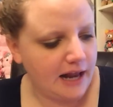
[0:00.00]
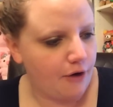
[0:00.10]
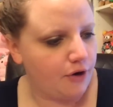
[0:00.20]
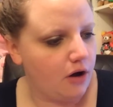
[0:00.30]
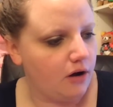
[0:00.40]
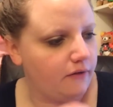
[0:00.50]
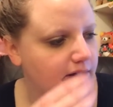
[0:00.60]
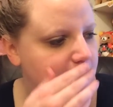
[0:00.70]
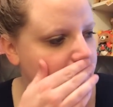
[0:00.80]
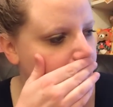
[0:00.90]
And I don't know if
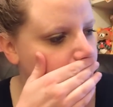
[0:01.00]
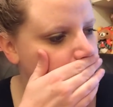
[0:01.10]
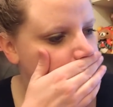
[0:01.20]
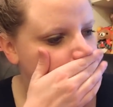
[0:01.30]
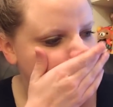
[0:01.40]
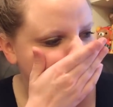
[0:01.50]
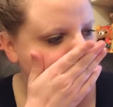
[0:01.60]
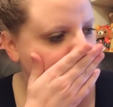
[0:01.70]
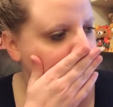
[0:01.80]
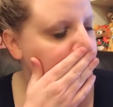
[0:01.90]
it's that...
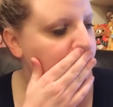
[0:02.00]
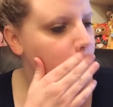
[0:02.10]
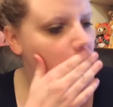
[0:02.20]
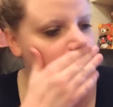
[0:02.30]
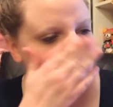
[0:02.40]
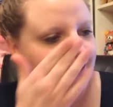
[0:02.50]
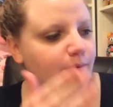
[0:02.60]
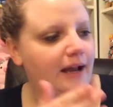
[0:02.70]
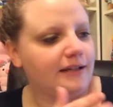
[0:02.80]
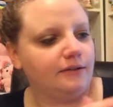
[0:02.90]
Okay, that's why.